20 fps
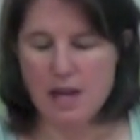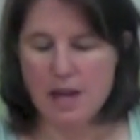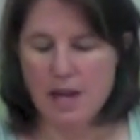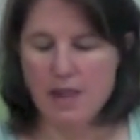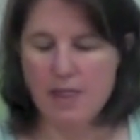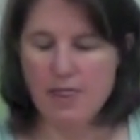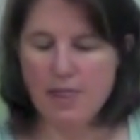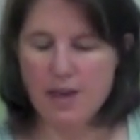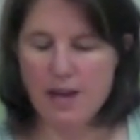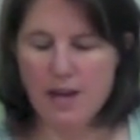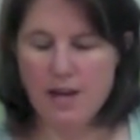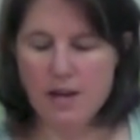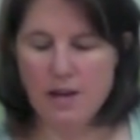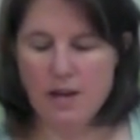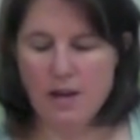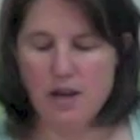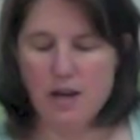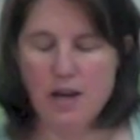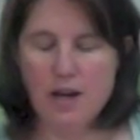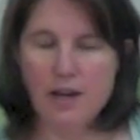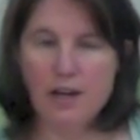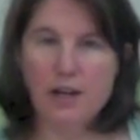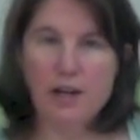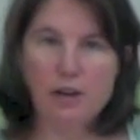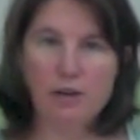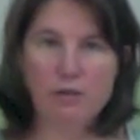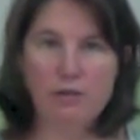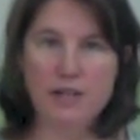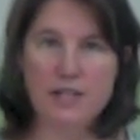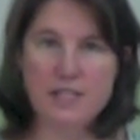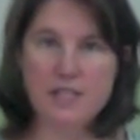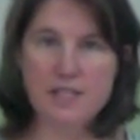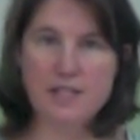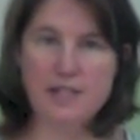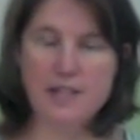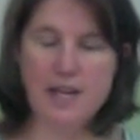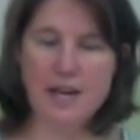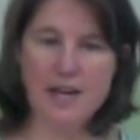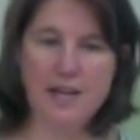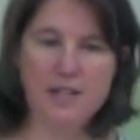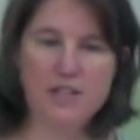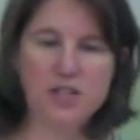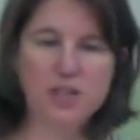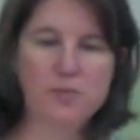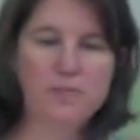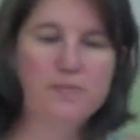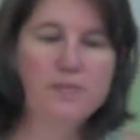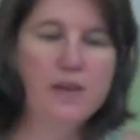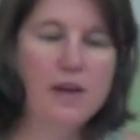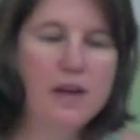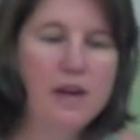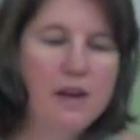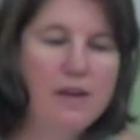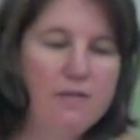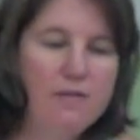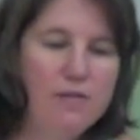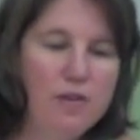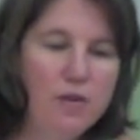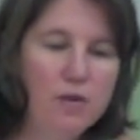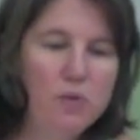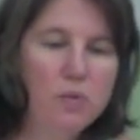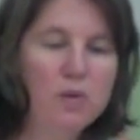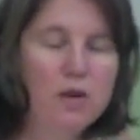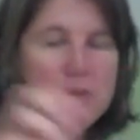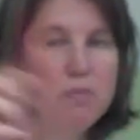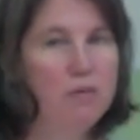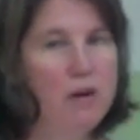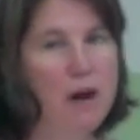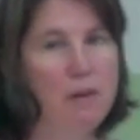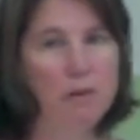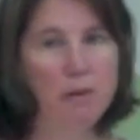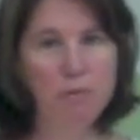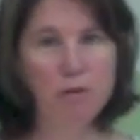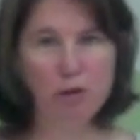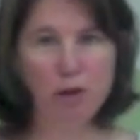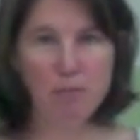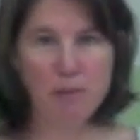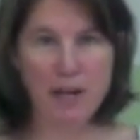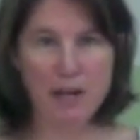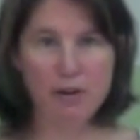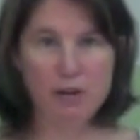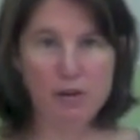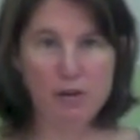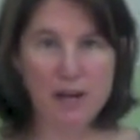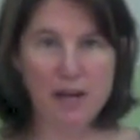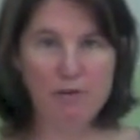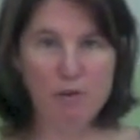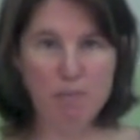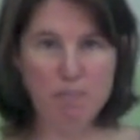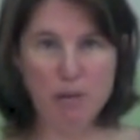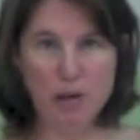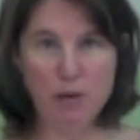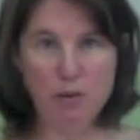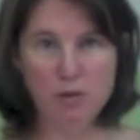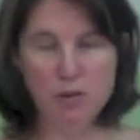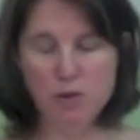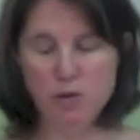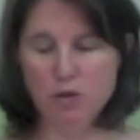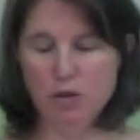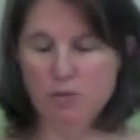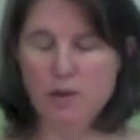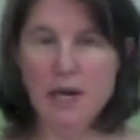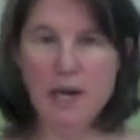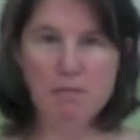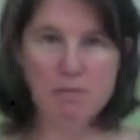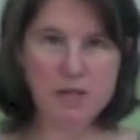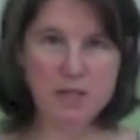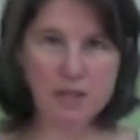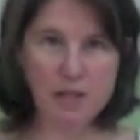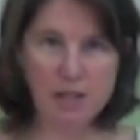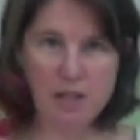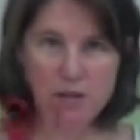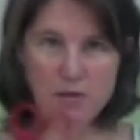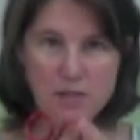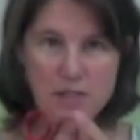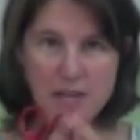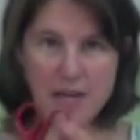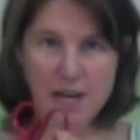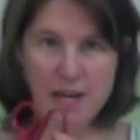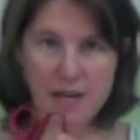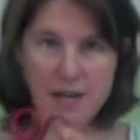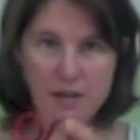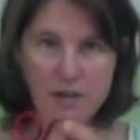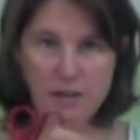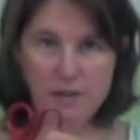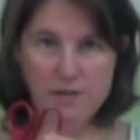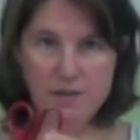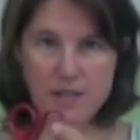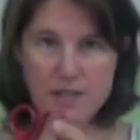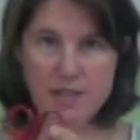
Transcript: and then I'm going to crease the edge. If you were a proper bookmaker, you'd have a bone tool, but I'm just going to use the handle of the